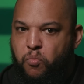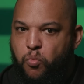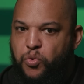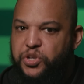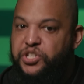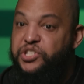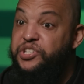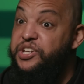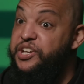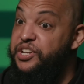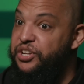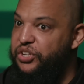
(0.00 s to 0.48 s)
we
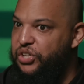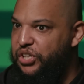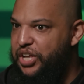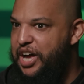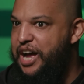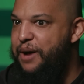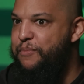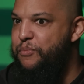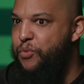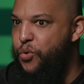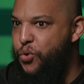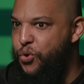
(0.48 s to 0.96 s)
see it a
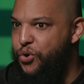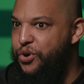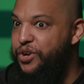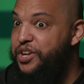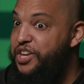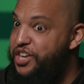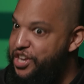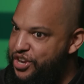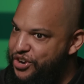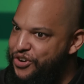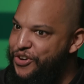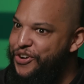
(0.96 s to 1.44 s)
lot more
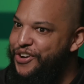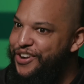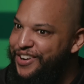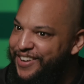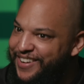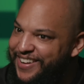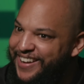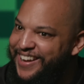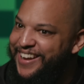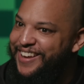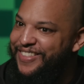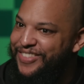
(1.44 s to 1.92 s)
here
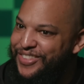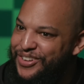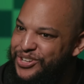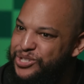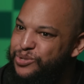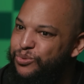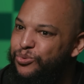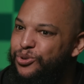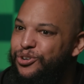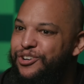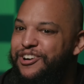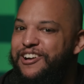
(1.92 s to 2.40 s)
in
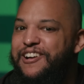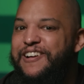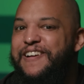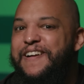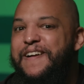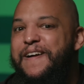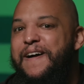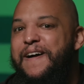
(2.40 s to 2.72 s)
this war,